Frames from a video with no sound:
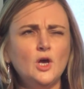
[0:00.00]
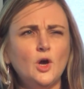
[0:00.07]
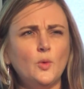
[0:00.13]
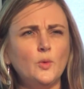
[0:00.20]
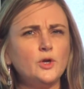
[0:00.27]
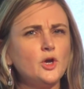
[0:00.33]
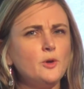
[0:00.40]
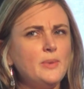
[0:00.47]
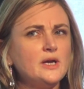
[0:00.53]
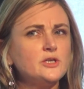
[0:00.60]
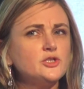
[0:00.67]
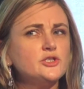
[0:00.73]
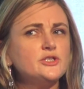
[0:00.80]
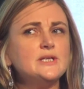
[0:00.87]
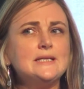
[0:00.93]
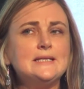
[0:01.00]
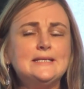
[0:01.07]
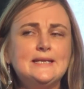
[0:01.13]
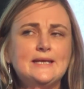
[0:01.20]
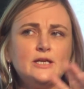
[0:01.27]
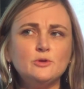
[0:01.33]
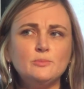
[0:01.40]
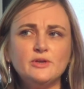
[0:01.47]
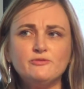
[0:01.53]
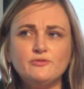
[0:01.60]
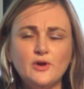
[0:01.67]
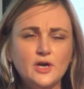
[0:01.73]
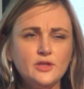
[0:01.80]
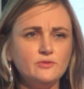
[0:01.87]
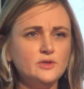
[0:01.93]
I want to go back just a little bit
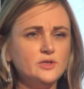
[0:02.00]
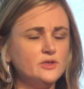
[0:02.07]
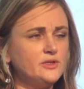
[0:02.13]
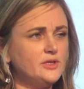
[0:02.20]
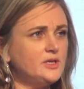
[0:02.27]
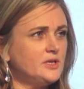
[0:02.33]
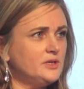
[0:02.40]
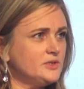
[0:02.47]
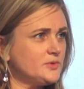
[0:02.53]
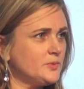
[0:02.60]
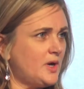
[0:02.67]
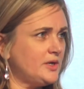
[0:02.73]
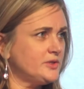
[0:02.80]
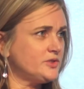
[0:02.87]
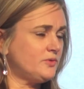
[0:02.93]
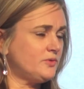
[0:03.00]
further in your thinking as well to